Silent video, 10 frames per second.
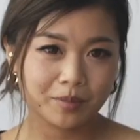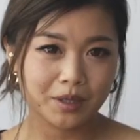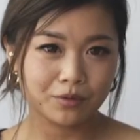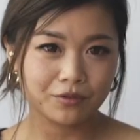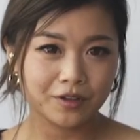of
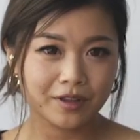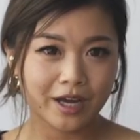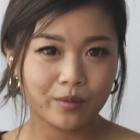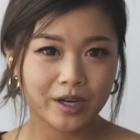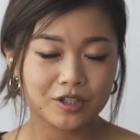my
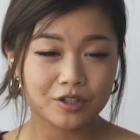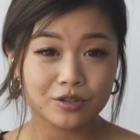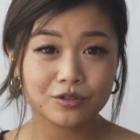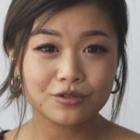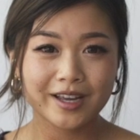subscribers to
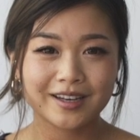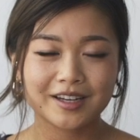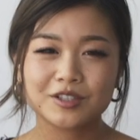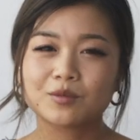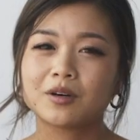click the
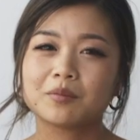link in the